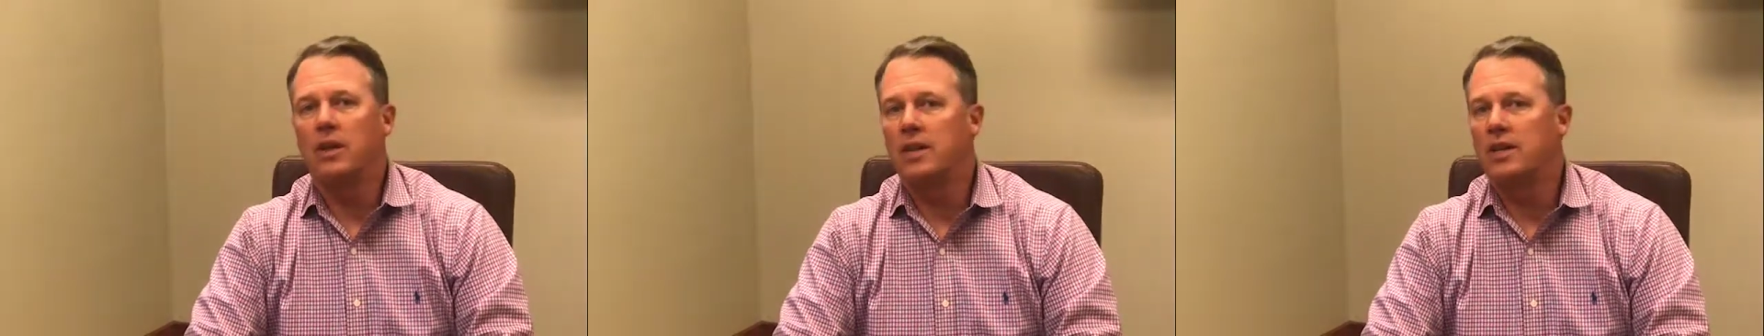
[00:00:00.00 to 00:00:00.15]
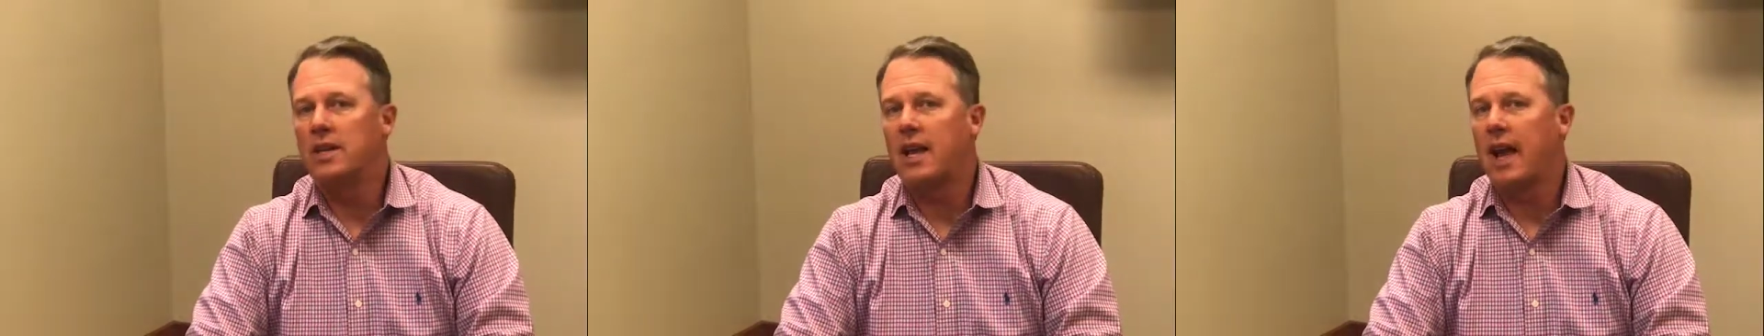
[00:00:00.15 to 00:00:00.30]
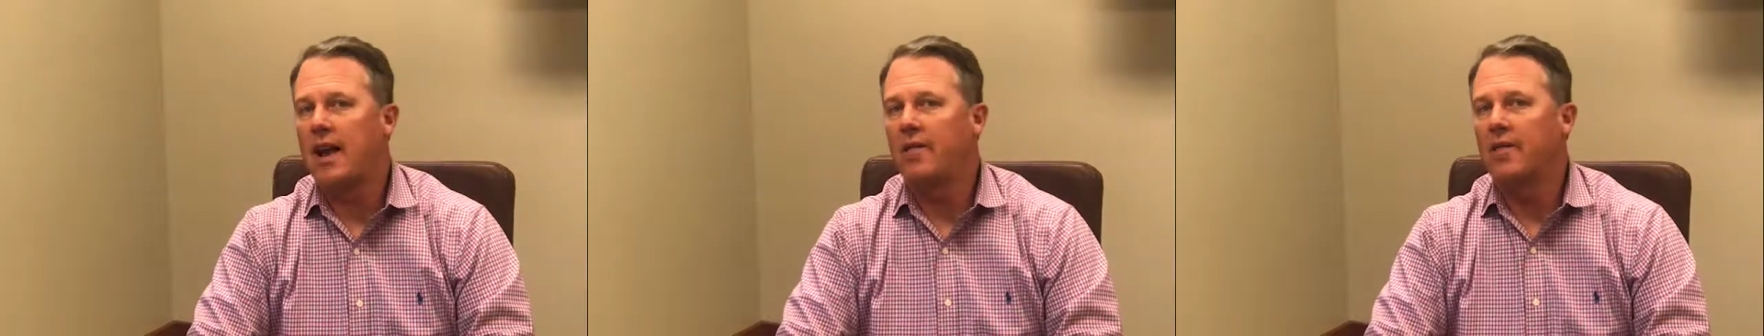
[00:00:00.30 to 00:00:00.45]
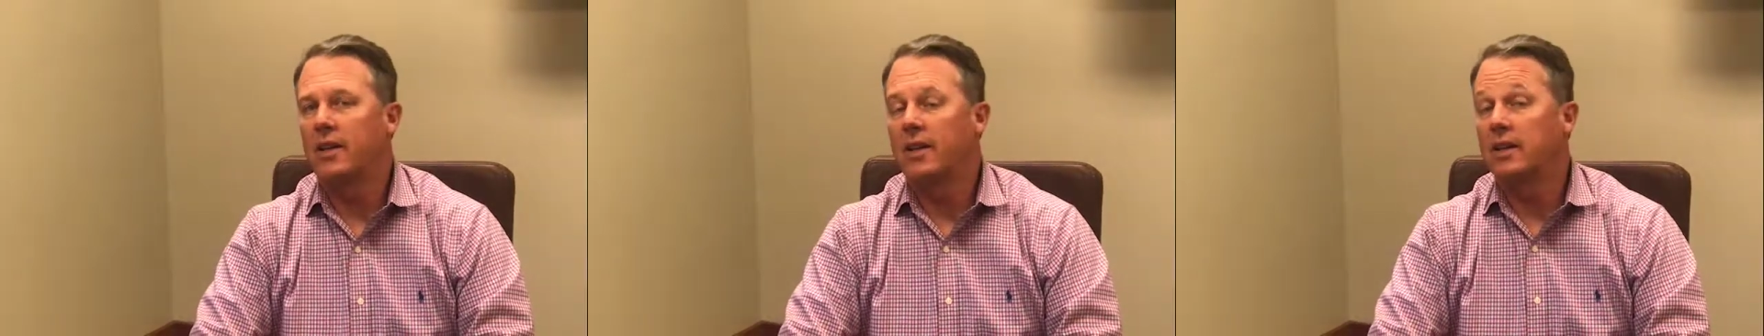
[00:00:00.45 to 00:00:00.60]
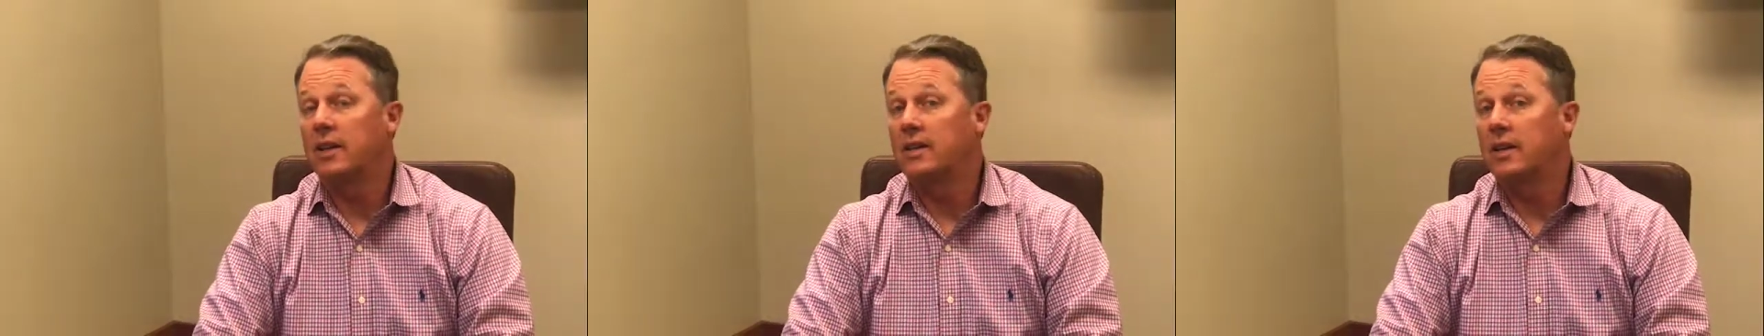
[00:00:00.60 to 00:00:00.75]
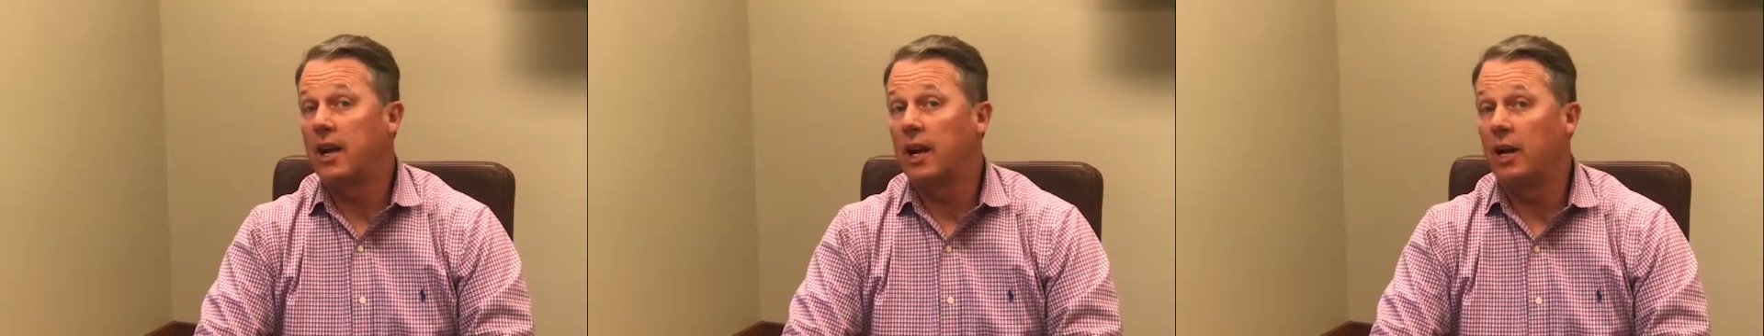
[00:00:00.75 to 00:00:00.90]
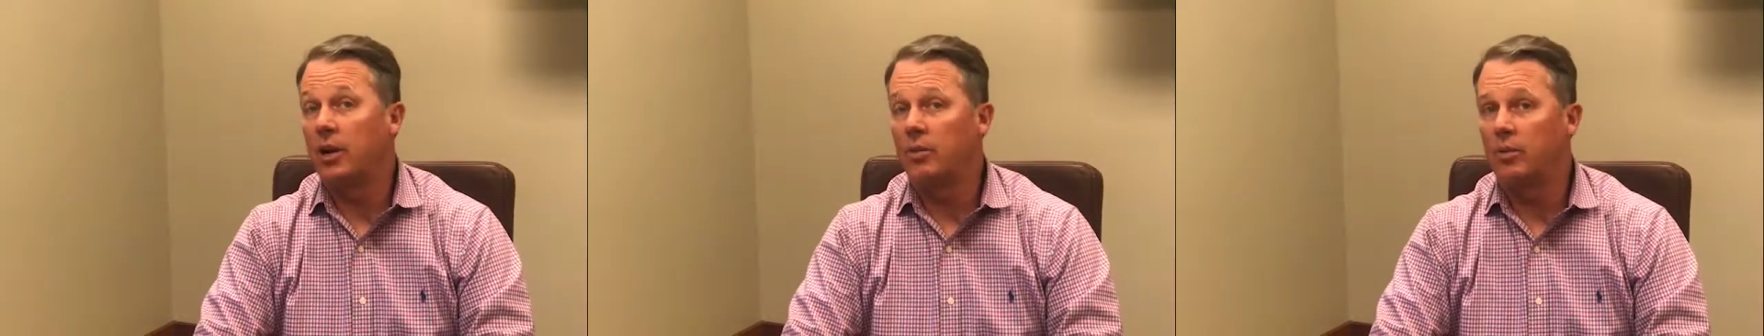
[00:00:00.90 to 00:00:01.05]
is having a
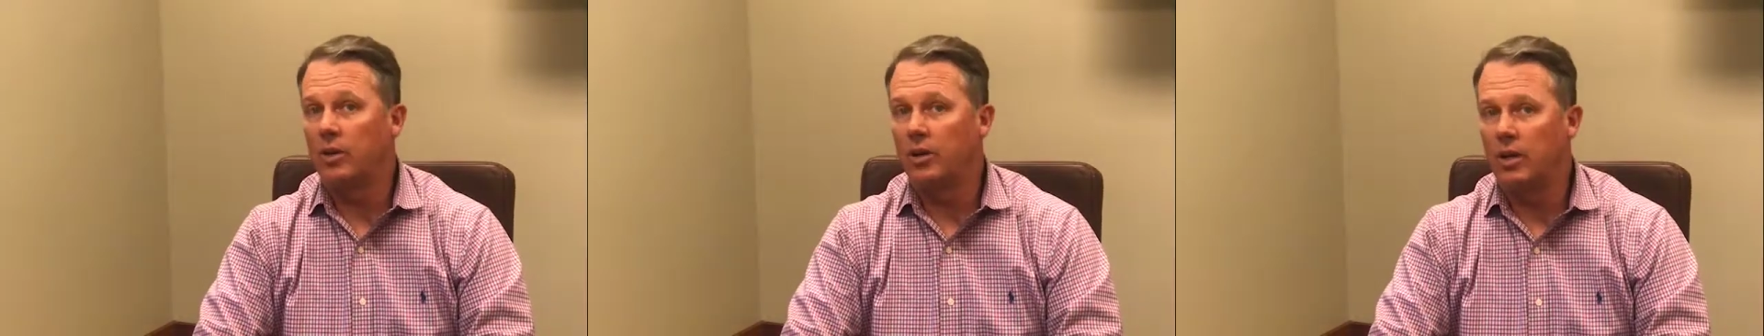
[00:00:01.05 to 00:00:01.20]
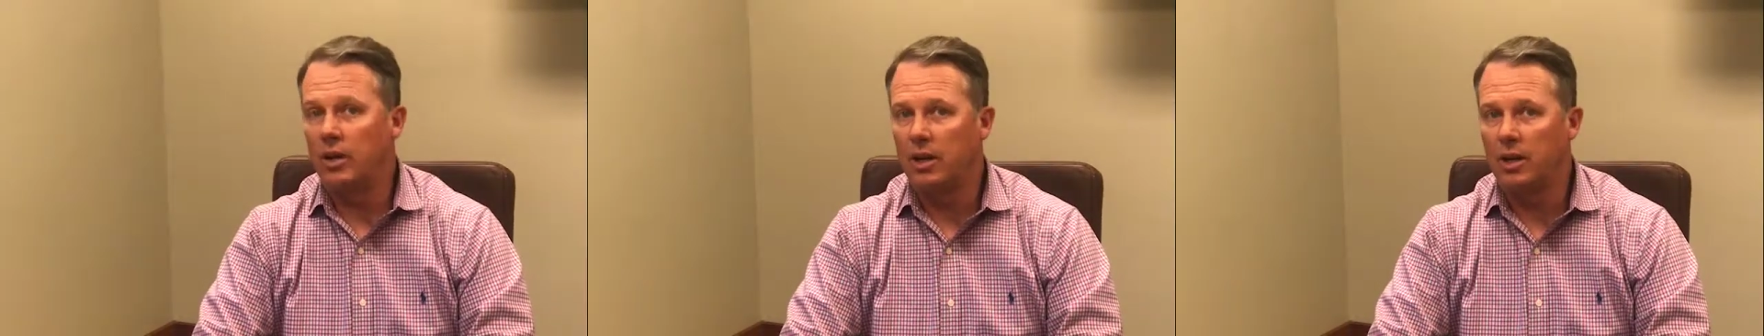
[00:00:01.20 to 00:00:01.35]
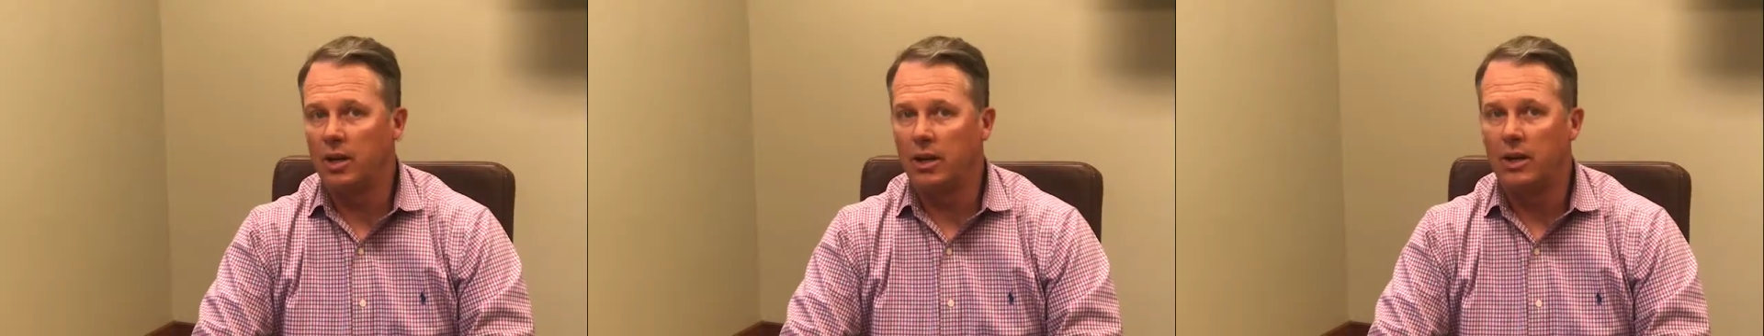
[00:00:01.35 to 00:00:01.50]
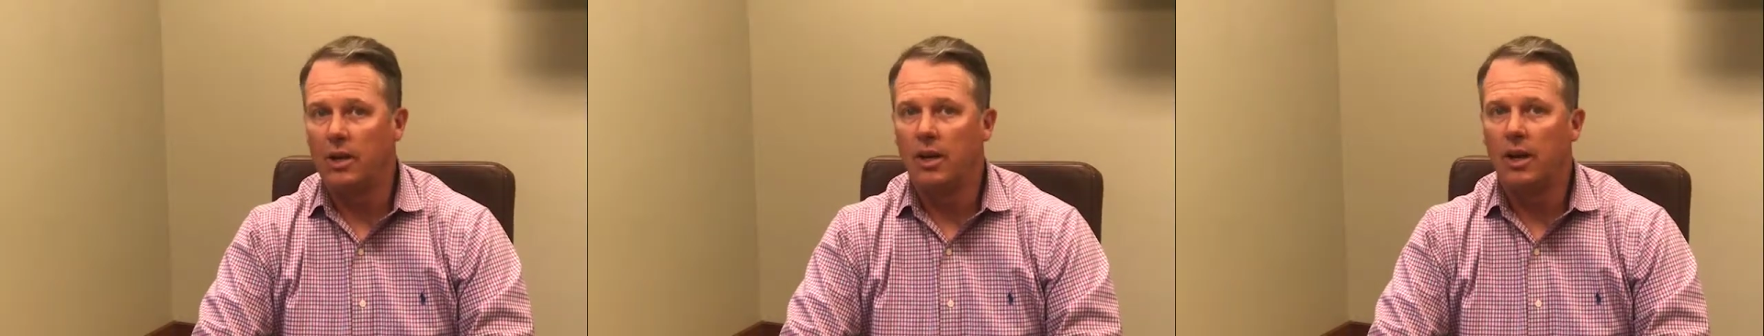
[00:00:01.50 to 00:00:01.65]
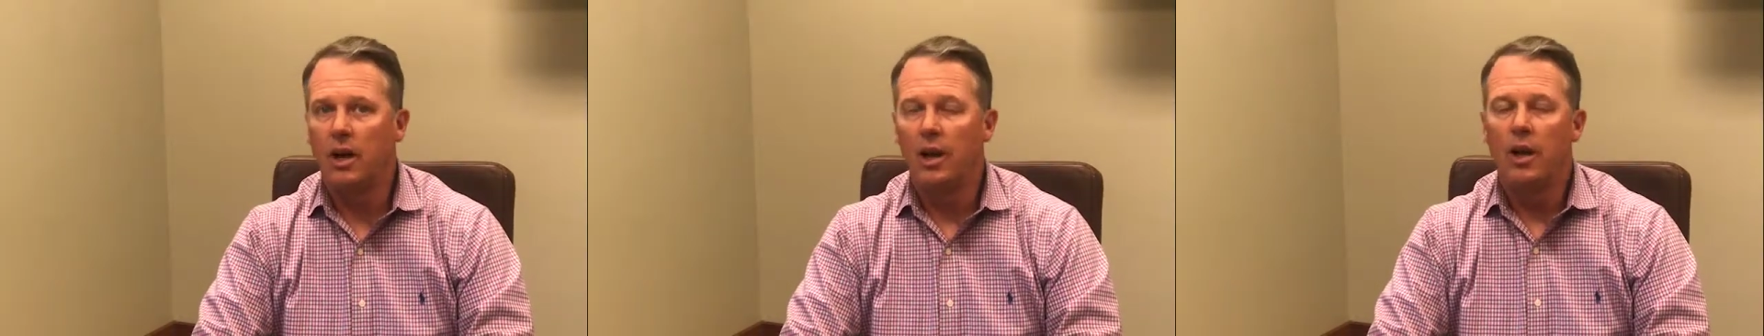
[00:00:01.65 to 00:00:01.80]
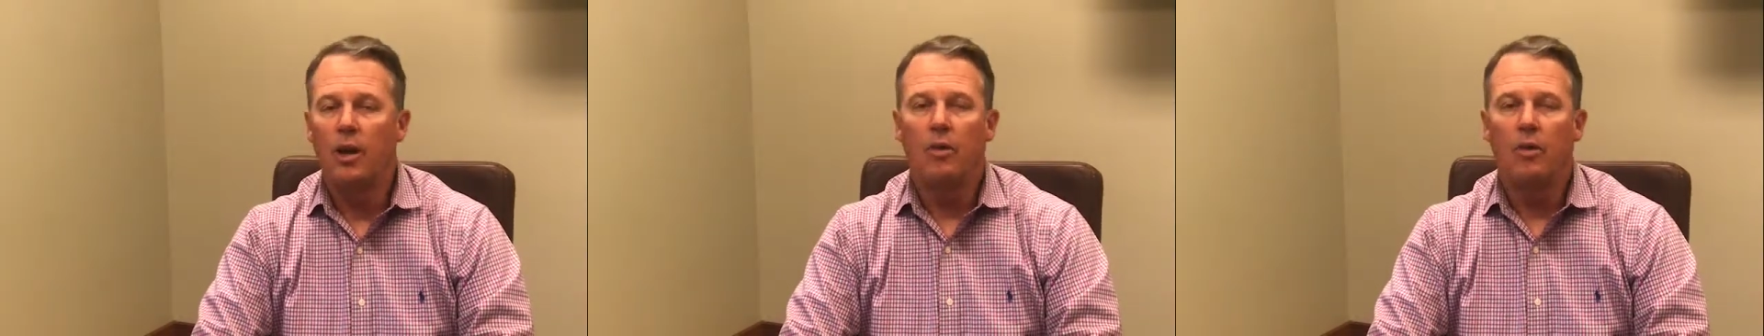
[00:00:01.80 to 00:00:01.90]
terrible year,